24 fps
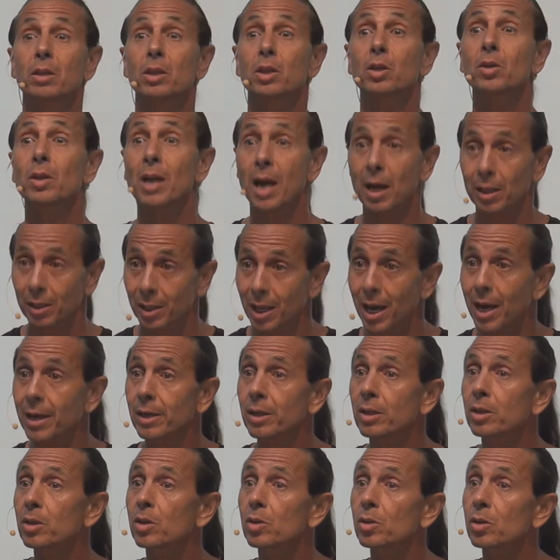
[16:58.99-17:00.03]
you're not
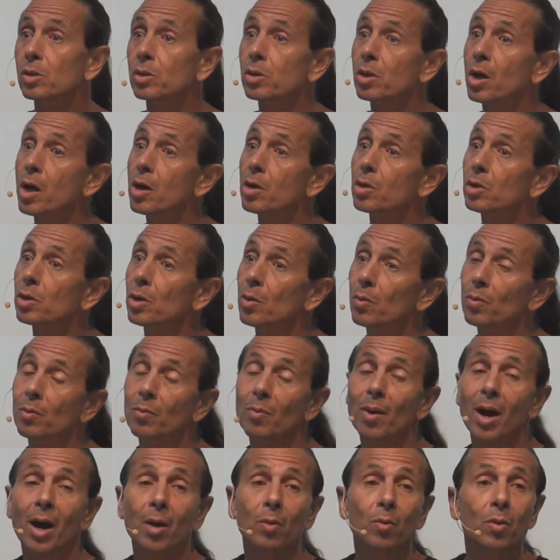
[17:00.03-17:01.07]
lining your desires up
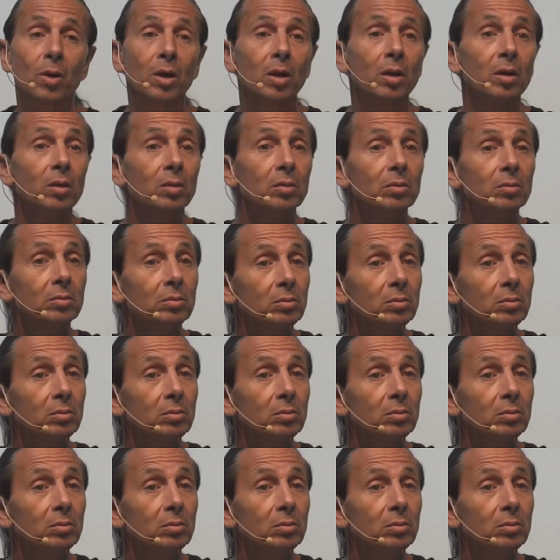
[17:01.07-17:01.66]
with my will.